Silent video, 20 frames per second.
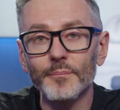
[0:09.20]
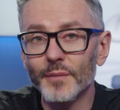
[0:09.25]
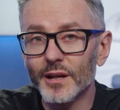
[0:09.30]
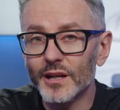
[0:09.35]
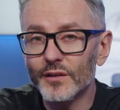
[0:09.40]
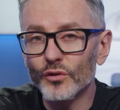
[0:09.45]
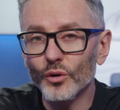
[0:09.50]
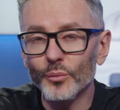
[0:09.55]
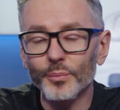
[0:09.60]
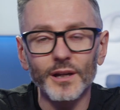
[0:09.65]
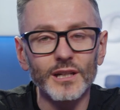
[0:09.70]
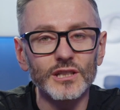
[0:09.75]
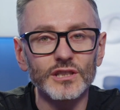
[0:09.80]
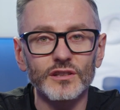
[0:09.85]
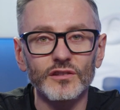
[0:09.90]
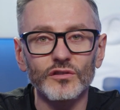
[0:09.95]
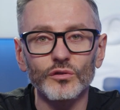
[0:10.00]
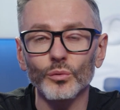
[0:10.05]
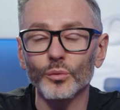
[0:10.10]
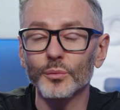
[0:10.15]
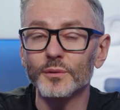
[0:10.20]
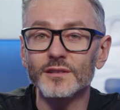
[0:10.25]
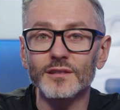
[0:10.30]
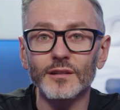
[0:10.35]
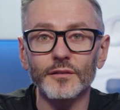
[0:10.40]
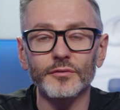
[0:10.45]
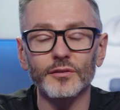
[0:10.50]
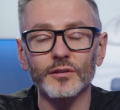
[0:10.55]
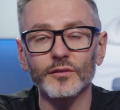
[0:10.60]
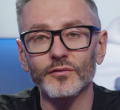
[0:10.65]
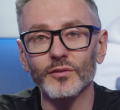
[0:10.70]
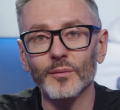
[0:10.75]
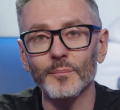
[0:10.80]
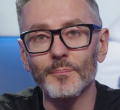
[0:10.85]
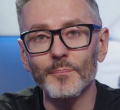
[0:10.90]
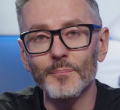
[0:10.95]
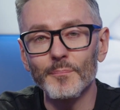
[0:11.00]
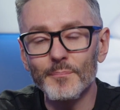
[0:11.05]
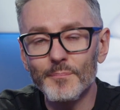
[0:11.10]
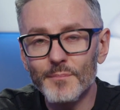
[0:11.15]
Many of your patients will be suffering
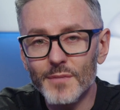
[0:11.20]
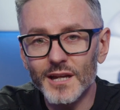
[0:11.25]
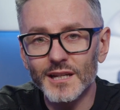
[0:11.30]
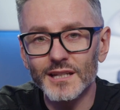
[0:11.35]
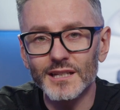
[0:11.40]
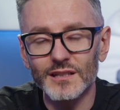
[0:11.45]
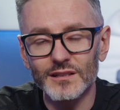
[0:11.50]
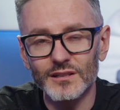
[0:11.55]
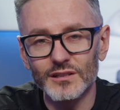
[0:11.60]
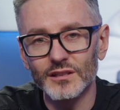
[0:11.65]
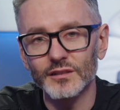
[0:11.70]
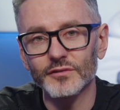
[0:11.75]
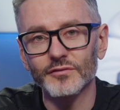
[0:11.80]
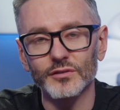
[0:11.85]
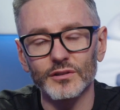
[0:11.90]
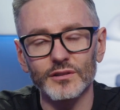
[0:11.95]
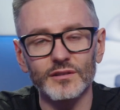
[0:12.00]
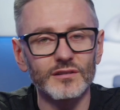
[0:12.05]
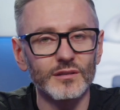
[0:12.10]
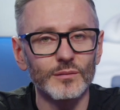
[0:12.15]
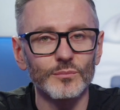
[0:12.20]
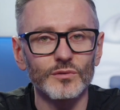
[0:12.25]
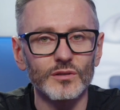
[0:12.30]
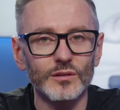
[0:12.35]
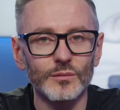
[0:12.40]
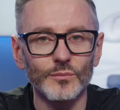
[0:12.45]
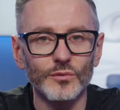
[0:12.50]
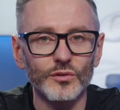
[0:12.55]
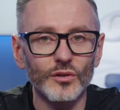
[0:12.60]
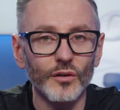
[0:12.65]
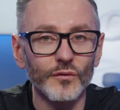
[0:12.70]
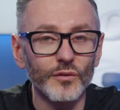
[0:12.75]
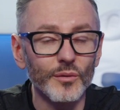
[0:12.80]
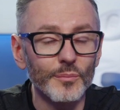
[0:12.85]
from many different symptoms of